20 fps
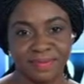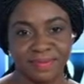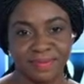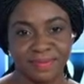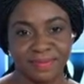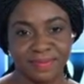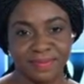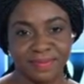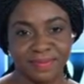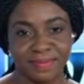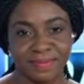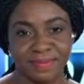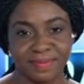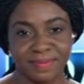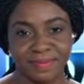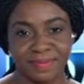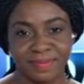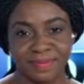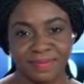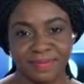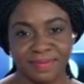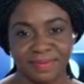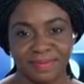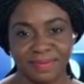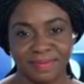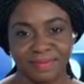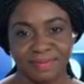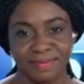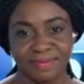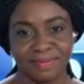
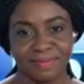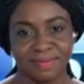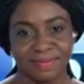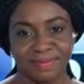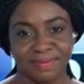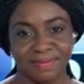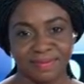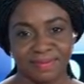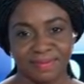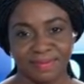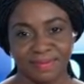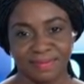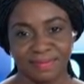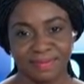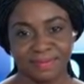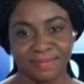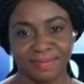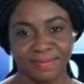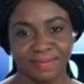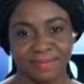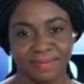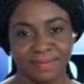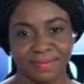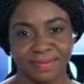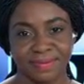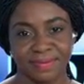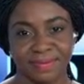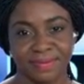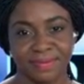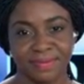
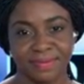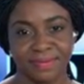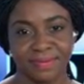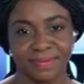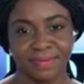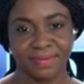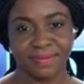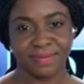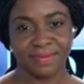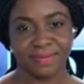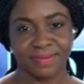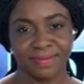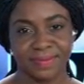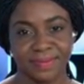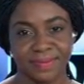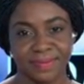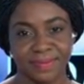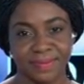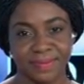[no speech]